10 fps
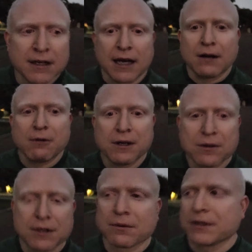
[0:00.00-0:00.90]
How do I
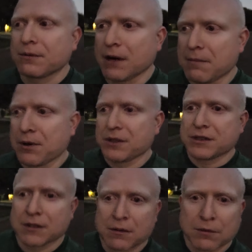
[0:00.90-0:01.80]
know they weren't the right
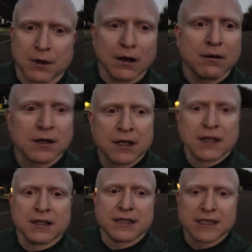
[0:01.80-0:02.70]
person? Well,
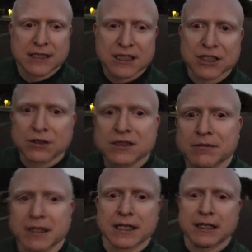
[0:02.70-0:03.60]
the decision
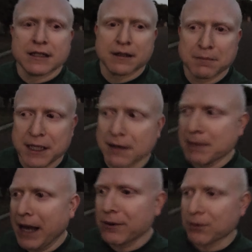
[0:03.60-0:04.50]
ultimately ended up being a
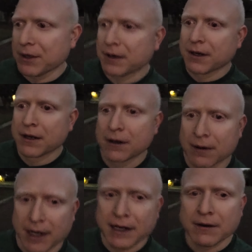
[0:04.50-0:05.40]
bad one,
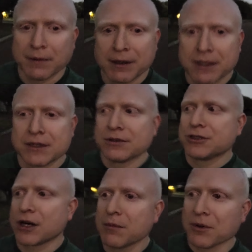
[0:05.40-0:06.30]
right? We went through
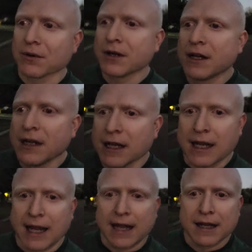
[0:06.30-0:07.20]
trouble,
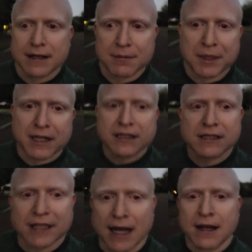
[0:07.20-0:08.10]
and because
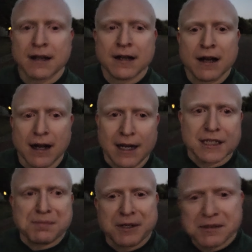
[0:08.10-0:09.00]
of that, I
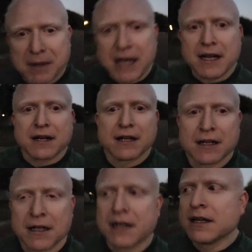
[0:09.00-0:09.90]
experienced pain.
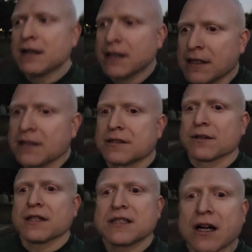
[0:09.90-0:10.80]

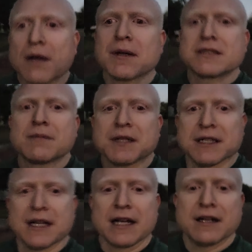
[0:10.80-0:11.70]
So let's talk about some of the
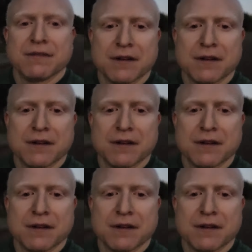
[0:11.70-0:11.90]
negative